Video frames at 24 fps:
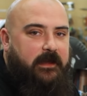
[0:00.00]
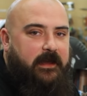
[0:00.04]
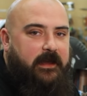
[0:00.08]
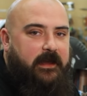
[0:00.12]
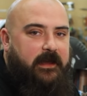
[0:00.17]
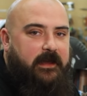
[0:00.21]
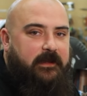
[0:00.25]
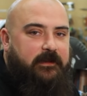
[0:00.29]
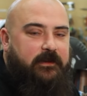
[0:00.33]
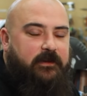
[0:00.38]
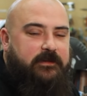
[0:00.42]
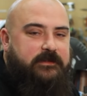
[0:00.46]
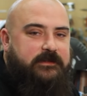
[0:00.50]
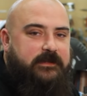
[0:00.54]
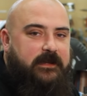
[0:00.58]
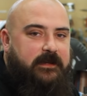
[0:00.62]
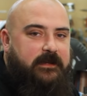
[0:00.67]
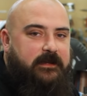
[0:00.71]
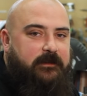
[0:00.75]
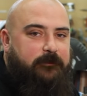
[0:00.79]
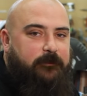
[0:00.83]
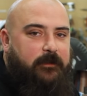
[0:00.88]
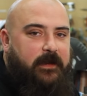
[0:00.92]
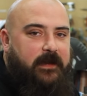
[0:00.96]
And our
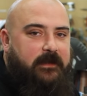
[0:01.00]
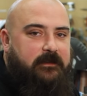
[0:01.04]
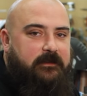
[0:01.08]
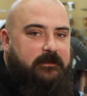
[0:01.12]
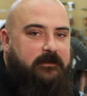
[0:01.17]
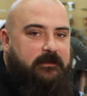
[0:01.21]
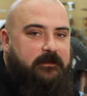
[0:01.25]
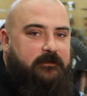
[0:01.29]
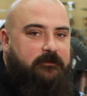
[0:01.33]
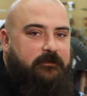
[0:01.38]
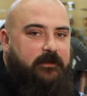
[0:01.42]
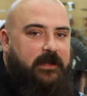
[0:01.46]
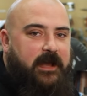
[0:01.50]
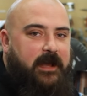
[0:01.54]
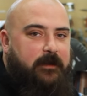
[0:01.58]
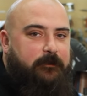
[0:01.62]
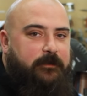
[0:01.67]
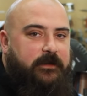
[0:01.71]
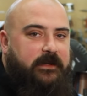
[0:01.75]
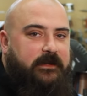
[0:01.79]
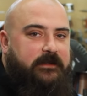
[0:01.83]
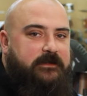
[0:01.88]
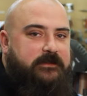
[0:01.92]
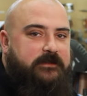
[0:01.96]
second method of
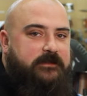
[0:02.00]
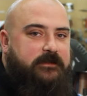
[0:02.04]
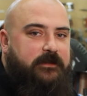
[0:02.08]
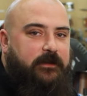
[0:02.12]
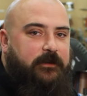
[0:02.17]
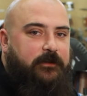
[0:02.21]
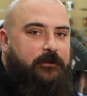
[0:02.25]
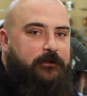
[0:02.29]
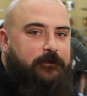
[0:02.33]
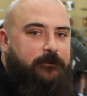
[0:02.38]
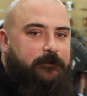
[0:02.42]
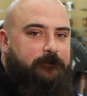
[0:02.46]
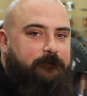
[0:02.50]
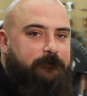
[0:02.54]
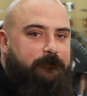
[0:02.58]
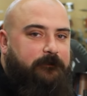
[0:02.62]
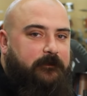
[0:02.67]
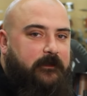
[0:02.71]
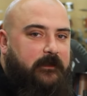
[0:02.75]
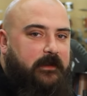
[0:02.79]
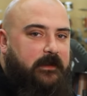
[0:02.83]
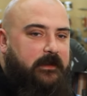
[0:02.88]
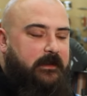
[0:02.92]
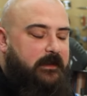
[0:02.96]
lapping a stone
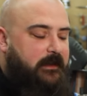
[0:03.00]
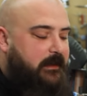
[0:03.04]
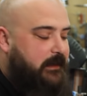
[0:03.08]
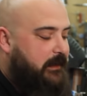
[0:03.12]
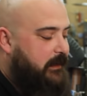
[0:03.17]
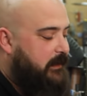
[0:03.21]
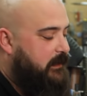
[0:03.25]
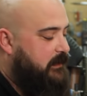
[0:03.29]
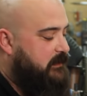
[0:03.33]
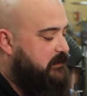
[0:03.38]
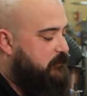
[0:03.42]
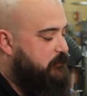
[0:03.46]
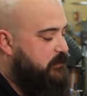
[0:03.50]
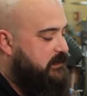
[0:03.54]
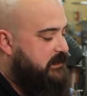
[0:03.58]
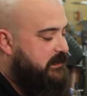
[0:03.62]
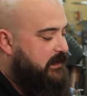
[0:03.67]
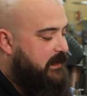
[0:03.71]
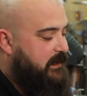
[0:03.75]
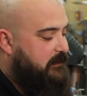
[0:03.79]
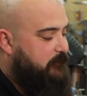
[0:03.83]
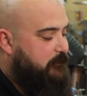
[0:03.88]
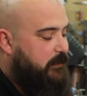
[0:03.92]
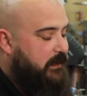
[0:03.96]
is with
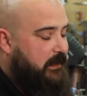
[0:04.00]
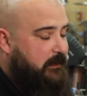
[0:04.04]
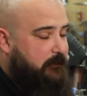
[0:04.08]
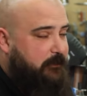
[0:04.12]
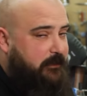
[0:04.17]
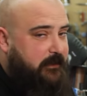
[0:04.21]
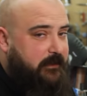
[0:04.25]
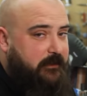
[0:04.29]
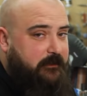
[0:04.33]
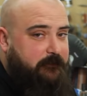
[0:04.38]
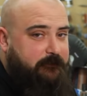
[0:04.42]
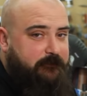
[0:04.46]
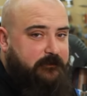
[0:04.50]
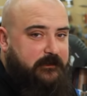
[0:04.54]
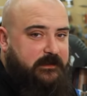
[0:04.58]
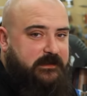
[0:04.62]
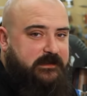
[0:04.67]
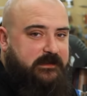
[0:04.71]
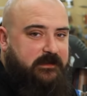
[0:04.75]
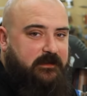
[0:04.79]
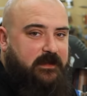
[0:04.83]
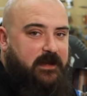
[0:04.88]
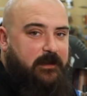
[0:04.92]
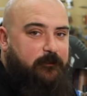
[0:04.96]
sandpaper.
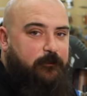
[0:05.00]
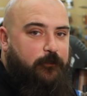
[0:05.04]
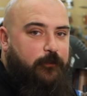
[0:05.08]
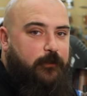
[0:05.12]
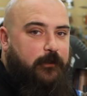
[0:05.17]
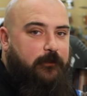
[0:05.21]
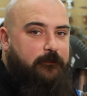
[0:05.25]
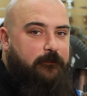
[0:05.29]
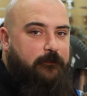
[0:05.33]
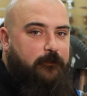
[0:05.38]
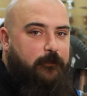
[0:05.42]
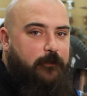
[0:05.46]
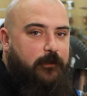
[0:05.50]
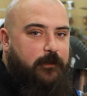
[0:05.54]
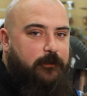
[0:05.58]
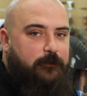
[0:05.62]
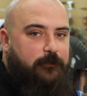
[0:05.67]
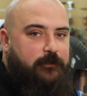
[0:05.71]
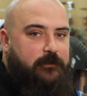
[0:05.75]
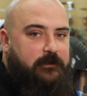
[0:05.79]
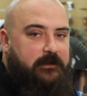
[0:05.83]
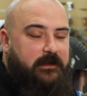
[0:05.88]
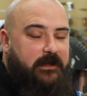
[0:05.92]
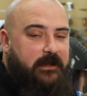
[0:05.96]
It's a lot more
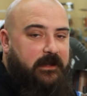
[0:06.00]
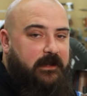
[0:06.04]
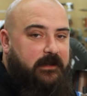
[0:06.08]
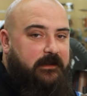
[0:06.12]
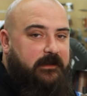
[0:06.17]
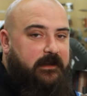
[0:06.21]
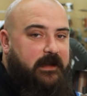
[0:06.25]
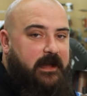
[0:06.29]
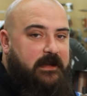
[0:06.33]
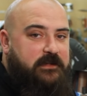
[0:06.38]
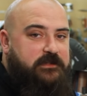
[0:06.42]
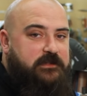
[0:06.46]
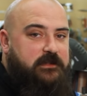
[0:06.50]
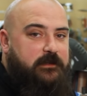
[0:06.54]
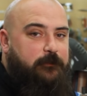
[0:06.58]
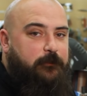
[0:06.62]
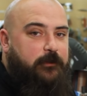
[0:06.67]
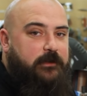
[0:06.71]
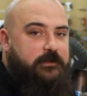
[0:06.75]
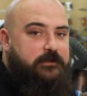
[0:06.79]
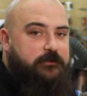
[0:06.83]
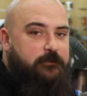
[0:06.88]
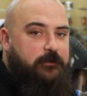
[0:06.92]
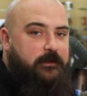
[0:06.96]
affordable and it
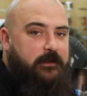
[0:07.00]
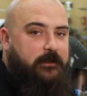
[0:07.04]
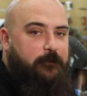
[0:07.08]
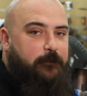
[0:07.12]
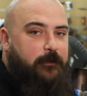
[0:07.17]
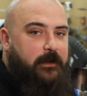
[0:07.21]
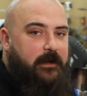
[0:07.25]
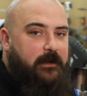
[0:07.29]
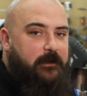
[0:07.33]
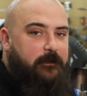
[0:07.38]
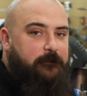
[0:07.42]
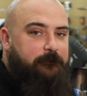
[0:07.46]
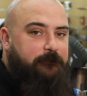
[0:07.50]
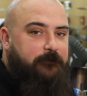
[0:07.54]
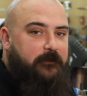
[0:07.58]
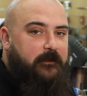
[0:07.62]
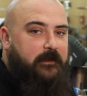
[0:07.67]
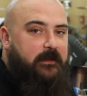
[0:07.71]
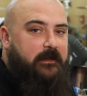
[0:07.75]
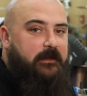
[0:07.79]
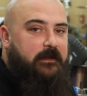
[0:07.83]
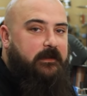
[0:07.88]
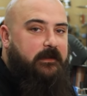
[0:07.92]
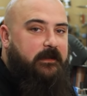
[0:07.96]
actually works really well.
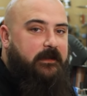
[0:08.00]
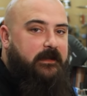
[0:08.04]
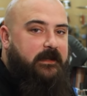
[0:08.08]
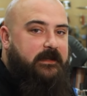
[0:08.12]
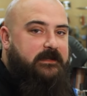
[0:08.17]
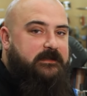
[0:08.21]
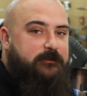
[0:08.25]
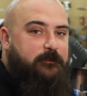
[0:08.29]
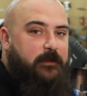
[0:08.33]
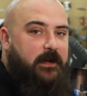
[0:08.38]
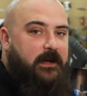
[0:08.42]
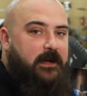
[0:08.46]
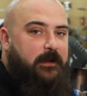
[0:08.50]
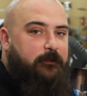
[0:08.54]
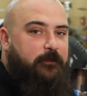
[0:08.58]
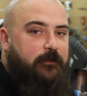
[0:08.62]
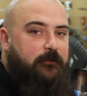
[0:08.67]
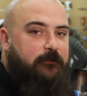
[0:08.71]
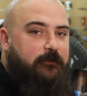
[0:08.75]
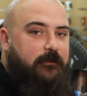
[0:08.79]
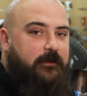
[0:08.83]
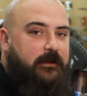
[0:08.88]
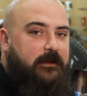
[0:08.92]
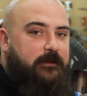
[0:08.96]
It's my
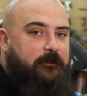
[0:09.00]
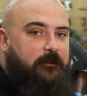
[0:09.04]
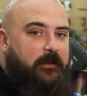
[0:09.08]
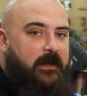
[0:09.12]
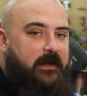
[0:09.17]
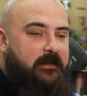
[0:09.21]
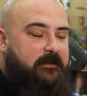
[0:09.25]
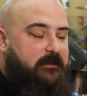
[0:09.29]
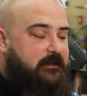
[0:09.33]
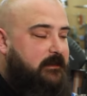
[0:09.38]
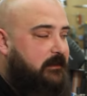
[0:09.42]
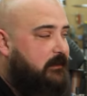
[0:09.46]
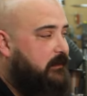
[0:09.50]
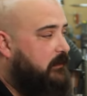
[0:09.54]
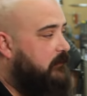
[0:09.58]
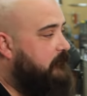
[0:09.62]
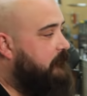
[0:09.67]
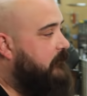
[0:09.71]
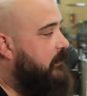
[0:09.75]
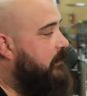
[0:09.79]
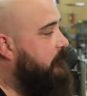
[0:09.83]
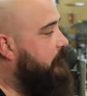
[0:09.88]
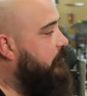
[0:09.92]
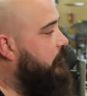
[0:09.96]
preferred method
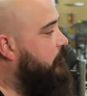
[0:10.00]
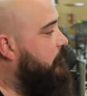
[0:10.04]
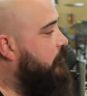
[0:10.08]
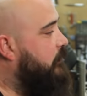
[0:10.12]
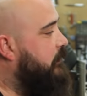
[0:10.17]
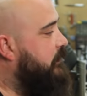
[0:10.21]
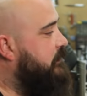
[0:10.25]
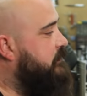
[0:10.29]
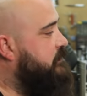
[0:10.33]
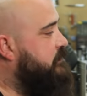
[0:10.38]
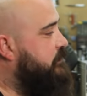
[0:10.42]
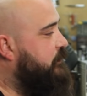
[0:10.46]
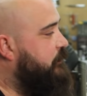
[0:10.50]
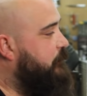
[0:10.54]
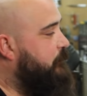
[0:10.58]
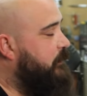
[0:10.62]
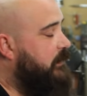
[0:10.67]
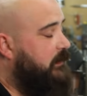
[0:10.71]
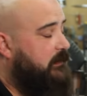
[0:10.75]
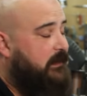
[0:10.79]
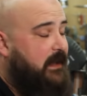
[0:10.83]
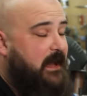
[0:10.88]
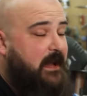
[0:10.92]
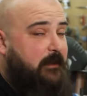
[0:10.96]
if I'm going
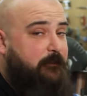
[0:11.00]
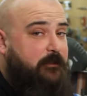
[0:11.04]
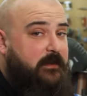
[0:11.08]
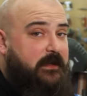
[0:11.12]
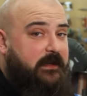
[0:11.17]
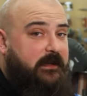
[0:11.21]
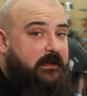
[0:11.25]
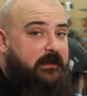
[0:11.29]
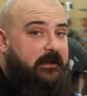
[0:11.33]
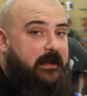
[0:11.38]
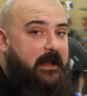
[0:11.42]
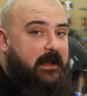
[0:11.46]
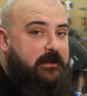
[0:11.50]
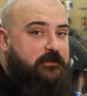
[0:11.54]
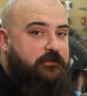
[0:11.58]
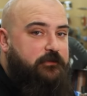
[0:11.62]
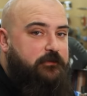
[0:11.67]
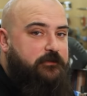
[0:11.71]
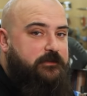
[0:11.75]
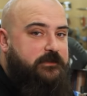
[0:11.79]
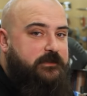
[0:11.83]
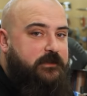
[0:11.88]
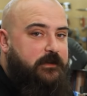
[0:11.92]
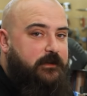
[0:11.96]
to be lapping a
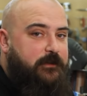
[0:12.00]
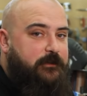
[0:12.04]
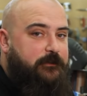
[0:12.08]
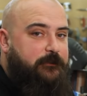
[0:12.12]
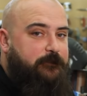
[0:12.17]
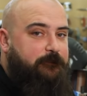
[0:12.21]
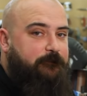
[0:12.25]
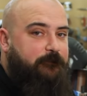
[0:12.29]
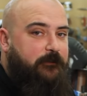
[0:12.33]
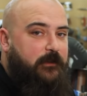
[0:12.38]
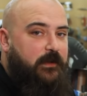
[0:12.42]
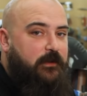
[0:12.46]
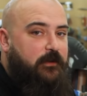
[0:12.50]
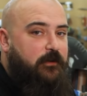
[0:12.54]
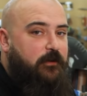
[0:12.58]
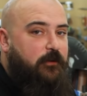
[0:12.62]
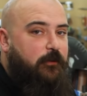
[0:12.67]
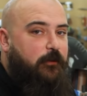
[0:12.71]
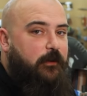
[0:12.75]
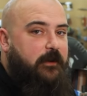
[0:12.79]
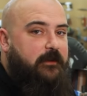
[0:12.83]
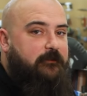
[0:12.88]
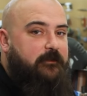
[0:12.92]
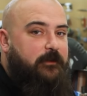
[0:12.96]
natural stone
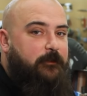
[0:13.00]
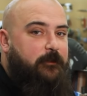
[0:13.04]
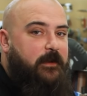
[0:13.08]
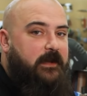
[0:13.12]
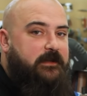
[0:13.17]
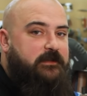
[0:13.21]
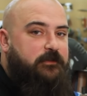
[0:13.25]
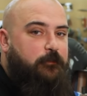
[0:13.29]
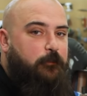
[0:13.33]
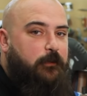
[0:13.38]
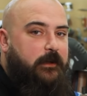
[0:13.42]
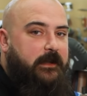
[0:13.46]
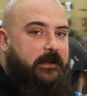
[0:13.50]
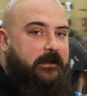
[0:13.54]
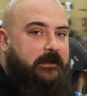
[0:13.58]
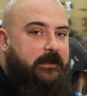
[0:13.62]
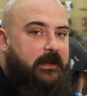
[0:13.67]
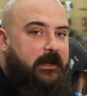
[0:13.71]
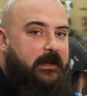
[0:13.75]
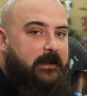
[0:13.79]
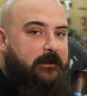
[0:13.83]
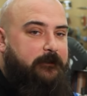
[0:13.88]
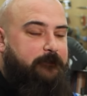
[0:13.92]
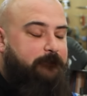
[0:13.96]
or even my
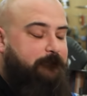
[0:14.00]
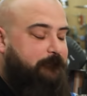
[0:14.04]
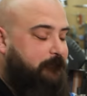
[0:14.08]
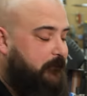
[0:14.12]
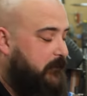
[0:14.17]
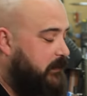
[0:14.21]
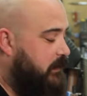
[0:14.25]
twenty K.